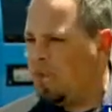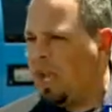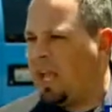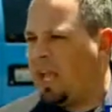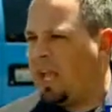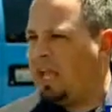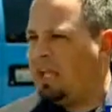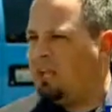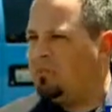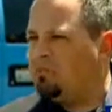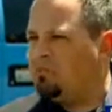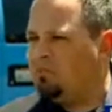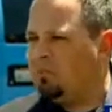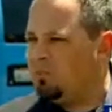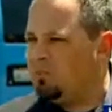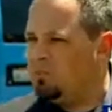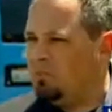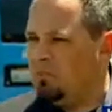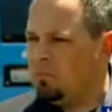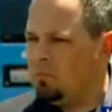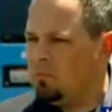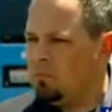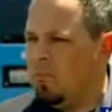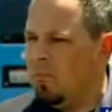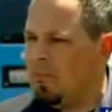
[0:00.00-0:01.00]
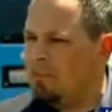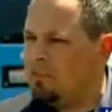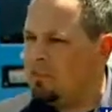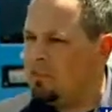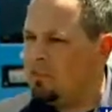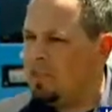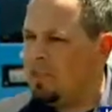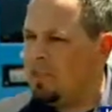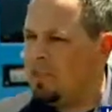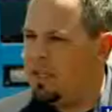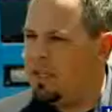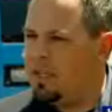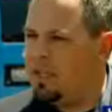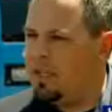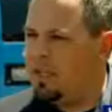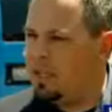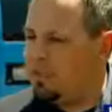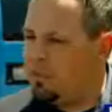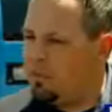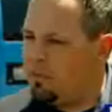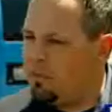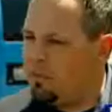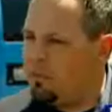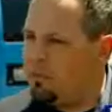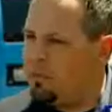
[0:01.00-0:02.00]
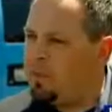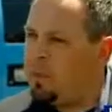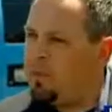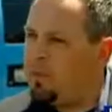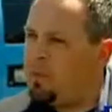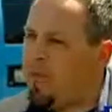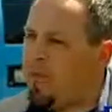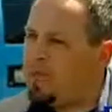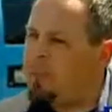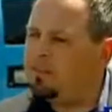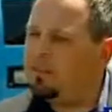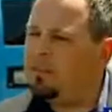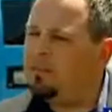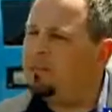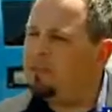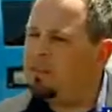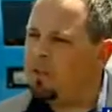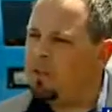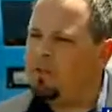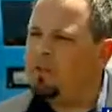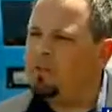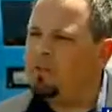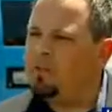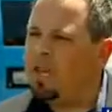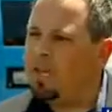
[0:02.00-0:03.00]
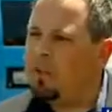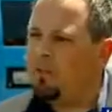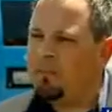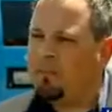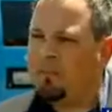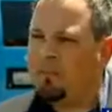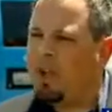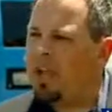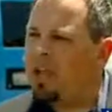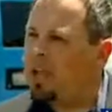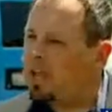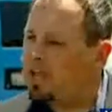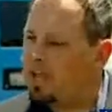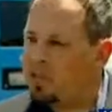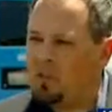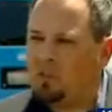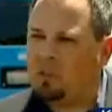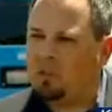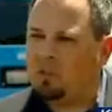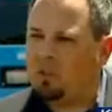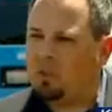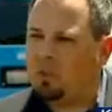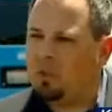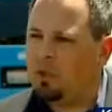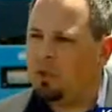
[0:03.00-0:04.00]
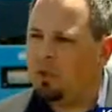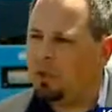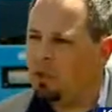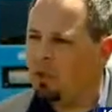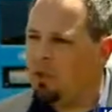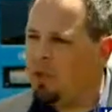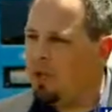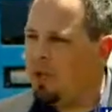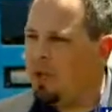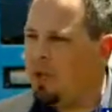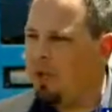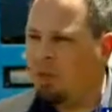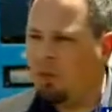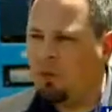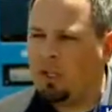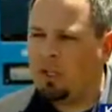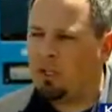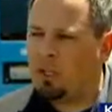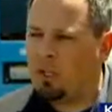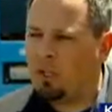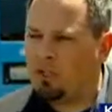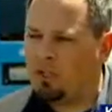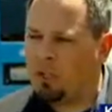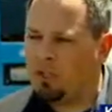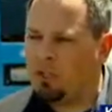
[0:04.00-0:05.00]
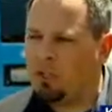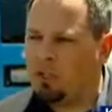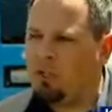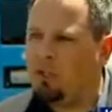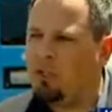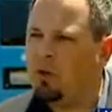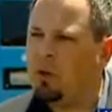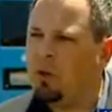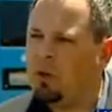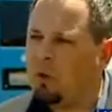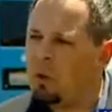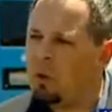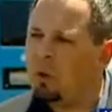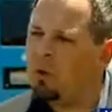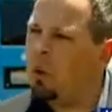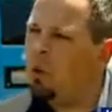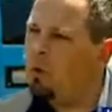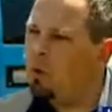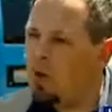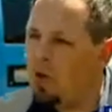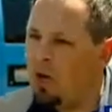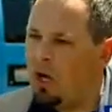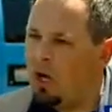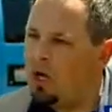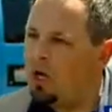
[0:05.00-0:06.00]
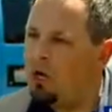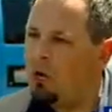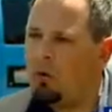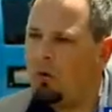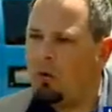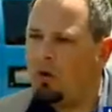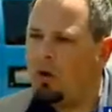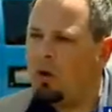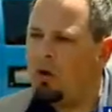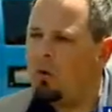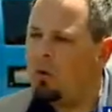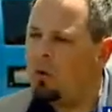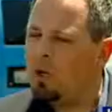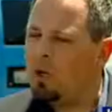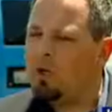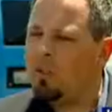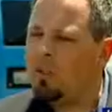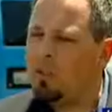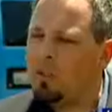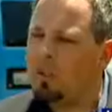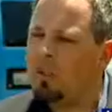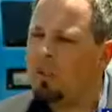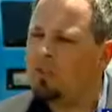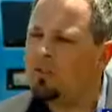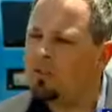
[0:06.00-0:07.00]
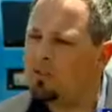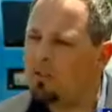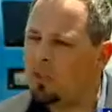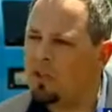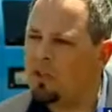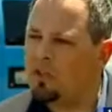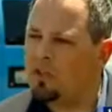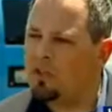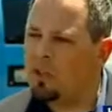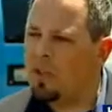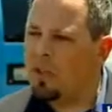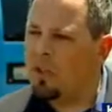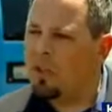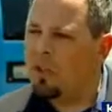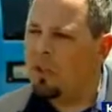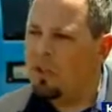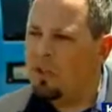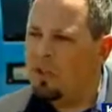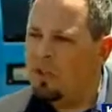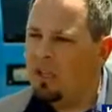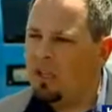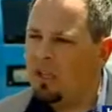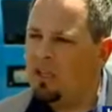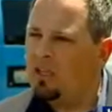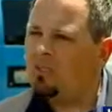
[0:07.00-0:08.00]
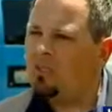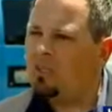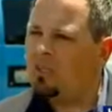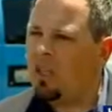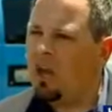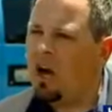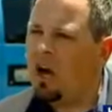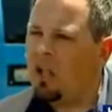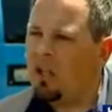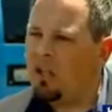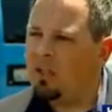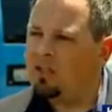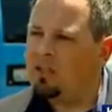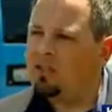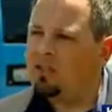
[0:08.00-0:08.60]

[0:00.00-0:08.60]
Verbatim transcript: Again, it's the, the best and first step for any customer, no matter what their issue or what they want or what their concerns are, is to call